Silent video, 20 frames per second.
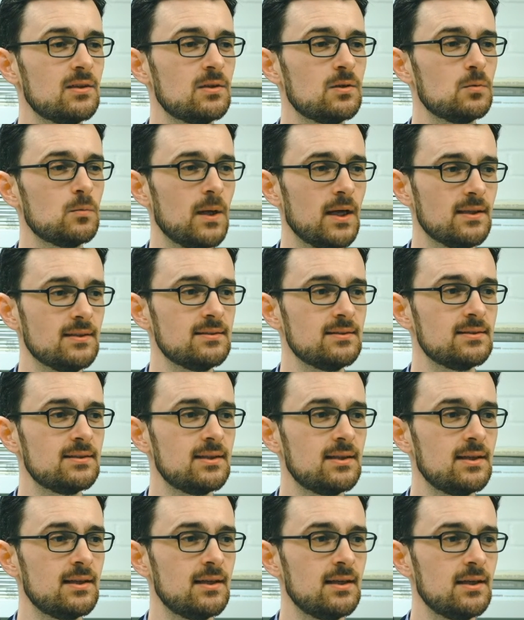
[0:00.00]
Well,
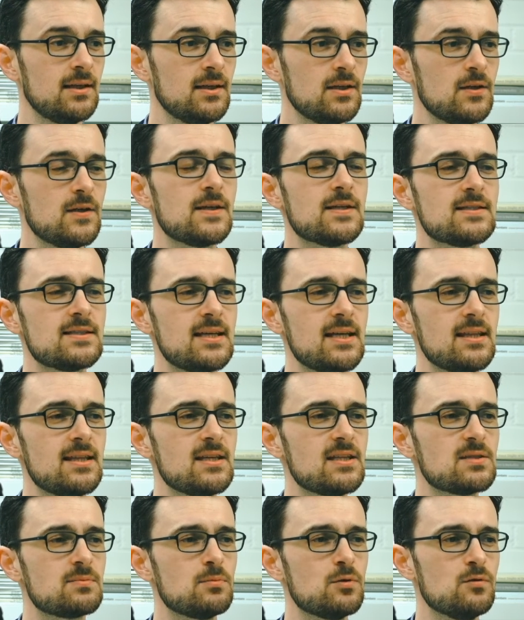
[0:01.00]
you can see
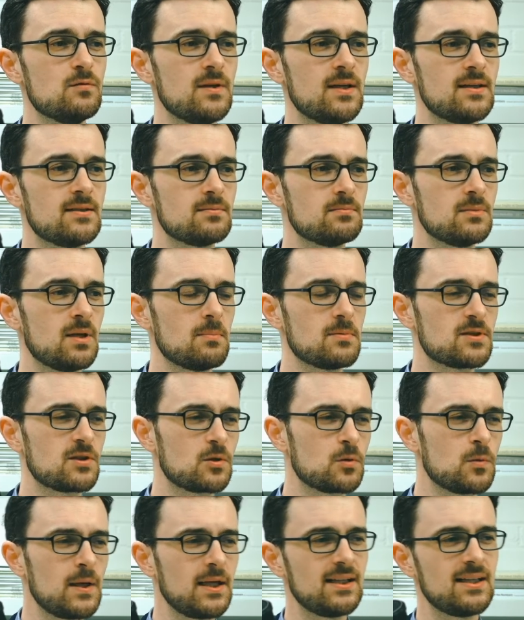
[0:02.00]
these moving. Numbers are
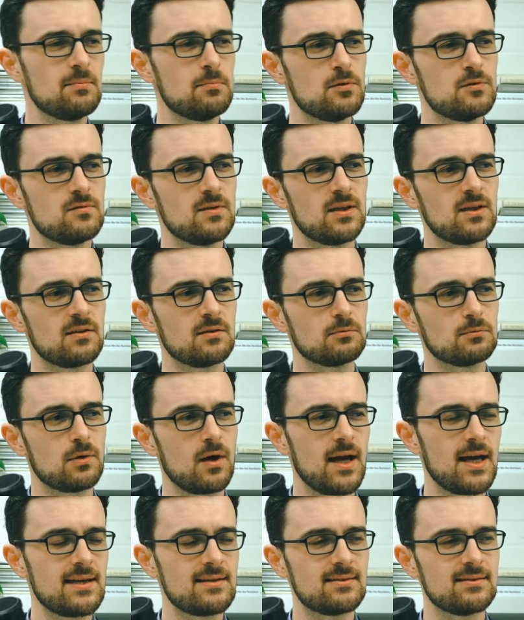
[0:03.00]
quickly moving to the
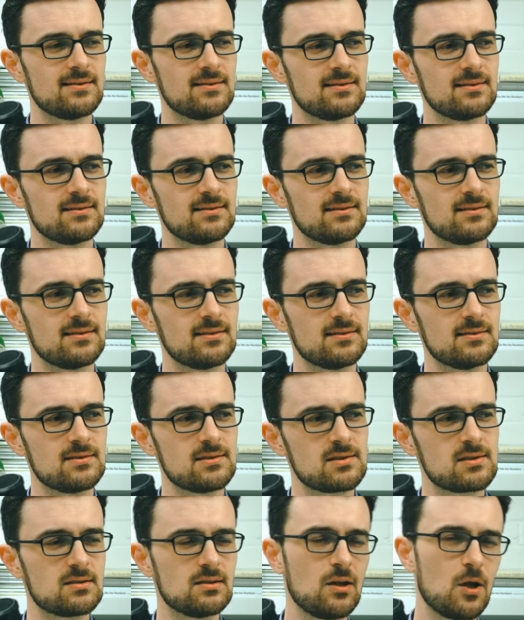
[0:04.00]
right and
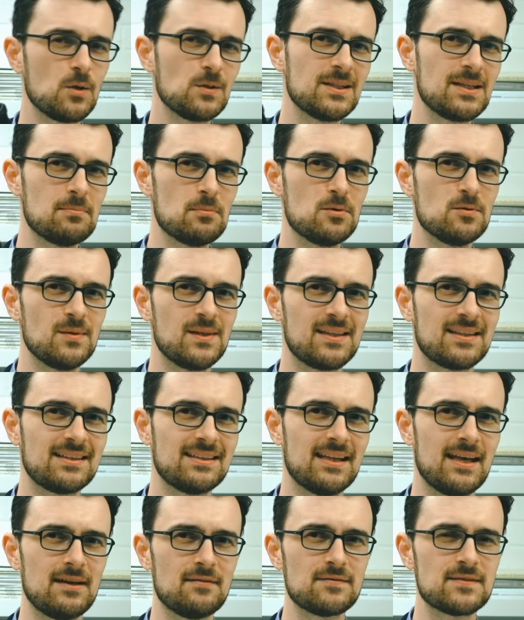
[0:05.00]
slowly moving to the
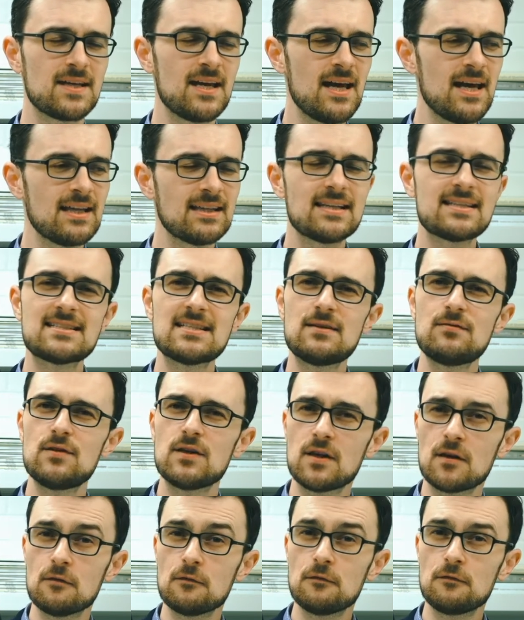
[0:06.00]
left. Let's see if you
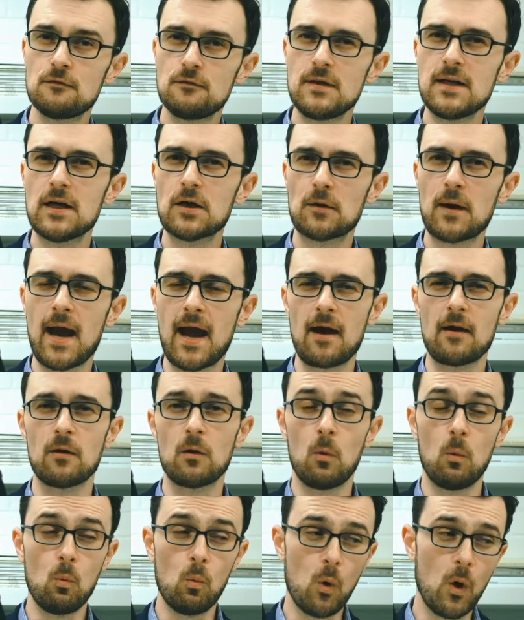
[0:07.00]
can figure out
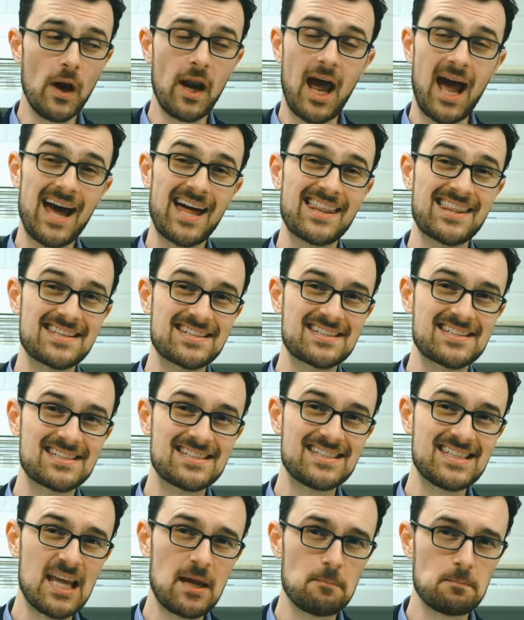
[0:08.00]
what are the
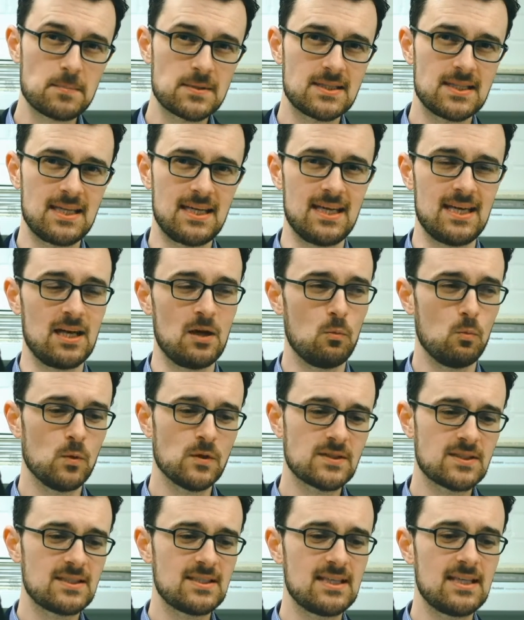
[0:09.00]
steps here.
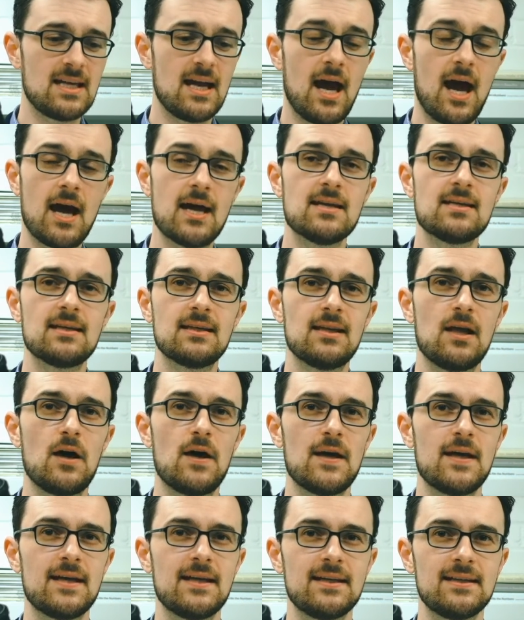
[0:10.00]
What's the
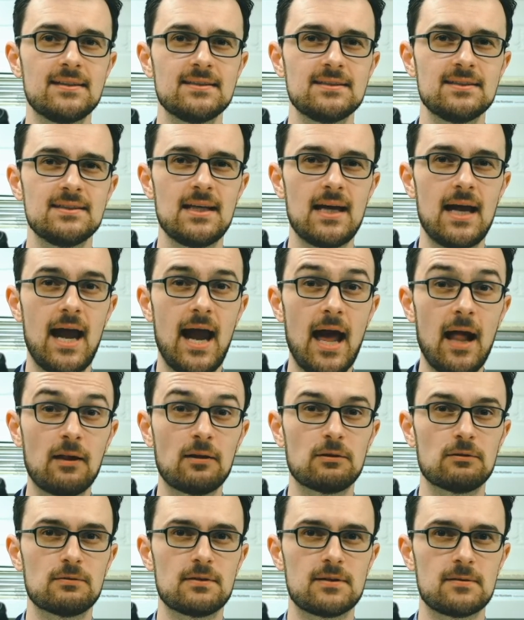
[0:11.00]
underlying
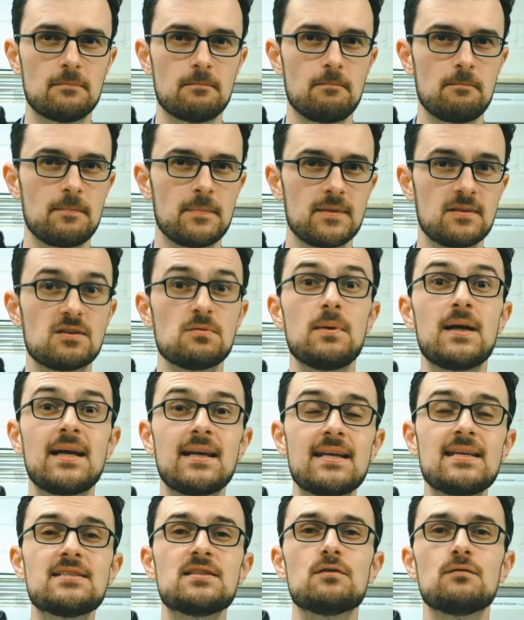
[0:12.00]
algorithm? To make it
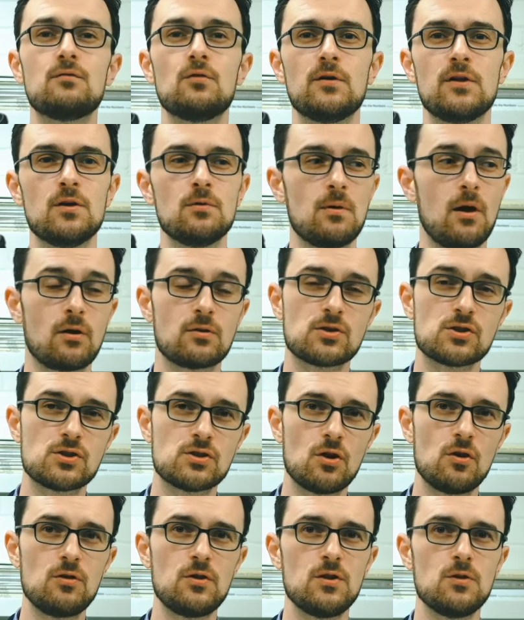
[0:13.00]
easier for you, I'll
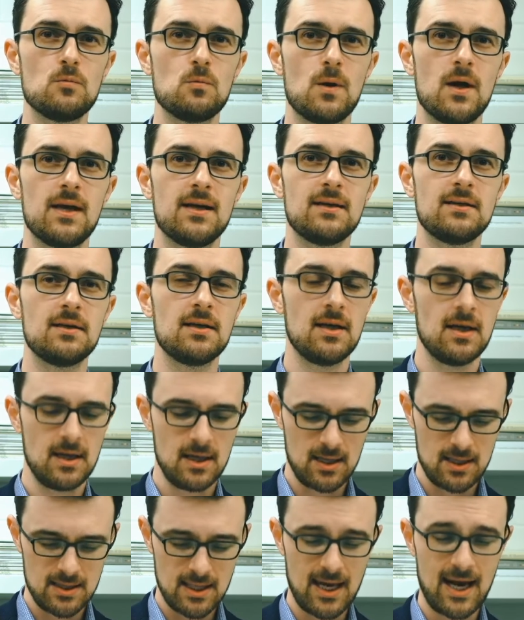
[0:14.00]
show you one
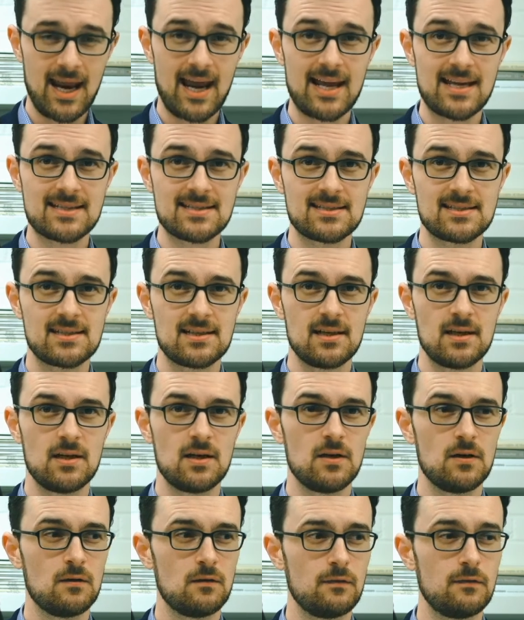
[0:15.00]
that has
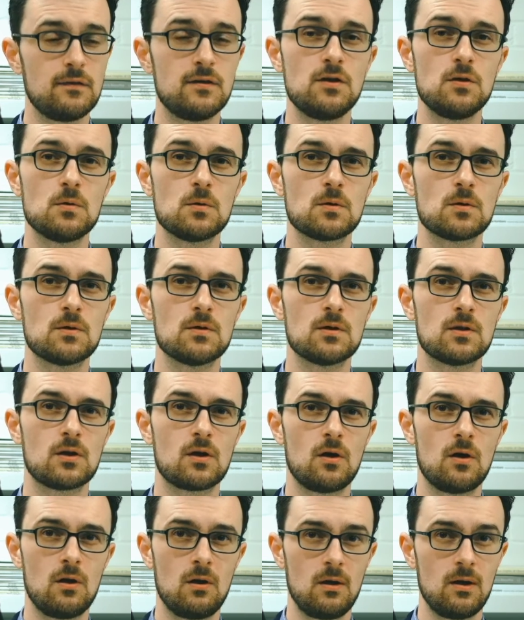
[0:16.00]
fewer
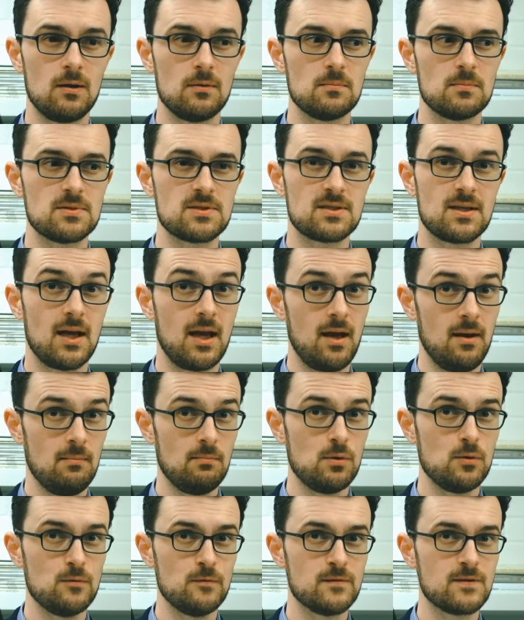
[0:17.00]
columns and
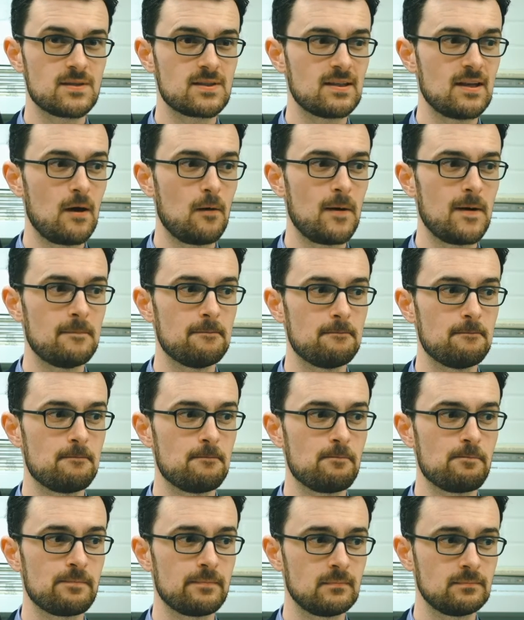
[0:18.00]
moves slower.
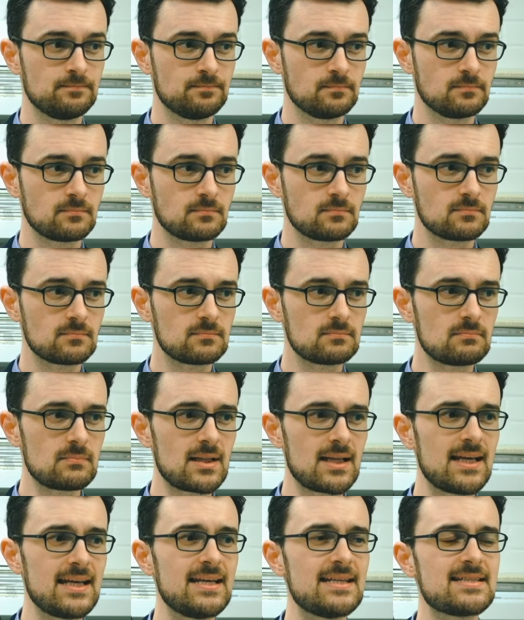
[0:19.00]

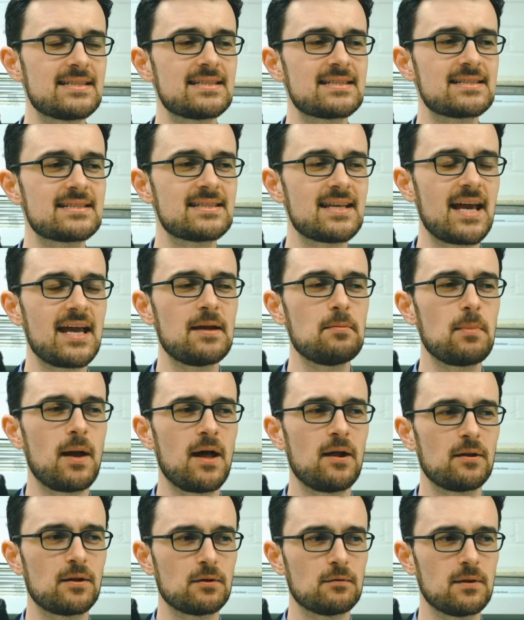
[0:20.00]
Here's the same
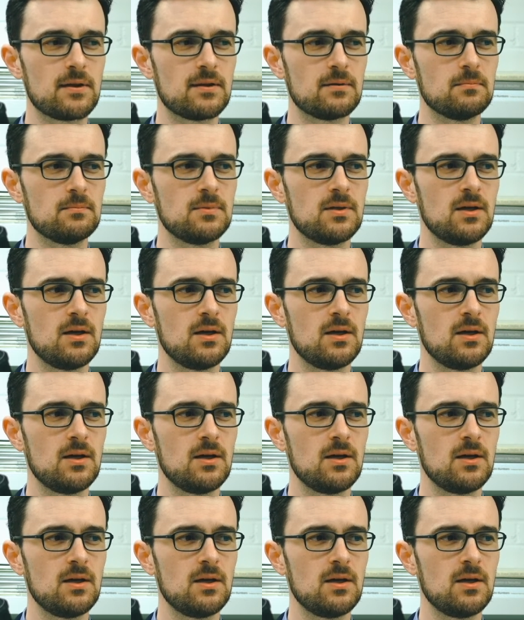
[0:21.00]
algorithm